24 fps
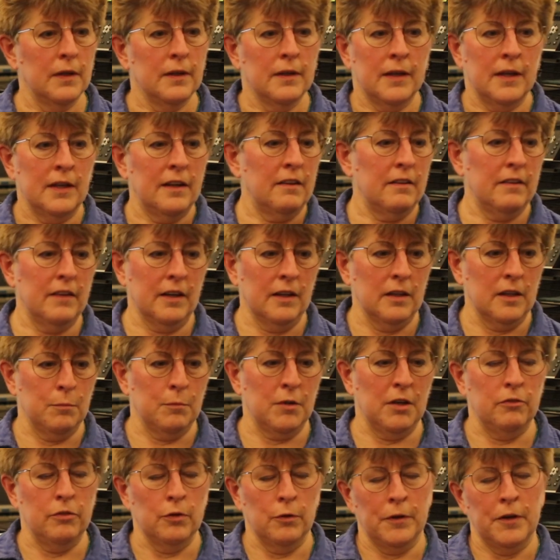anything in the
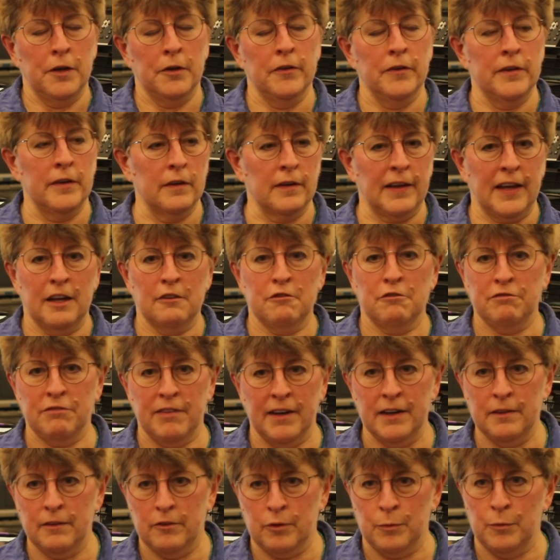Buffalo area. You can't
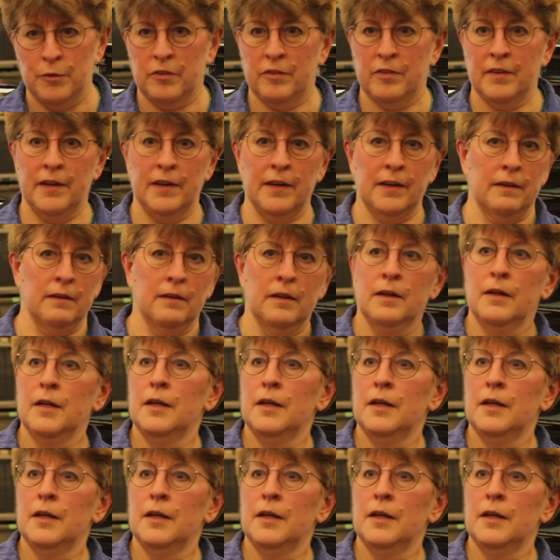find someone saying,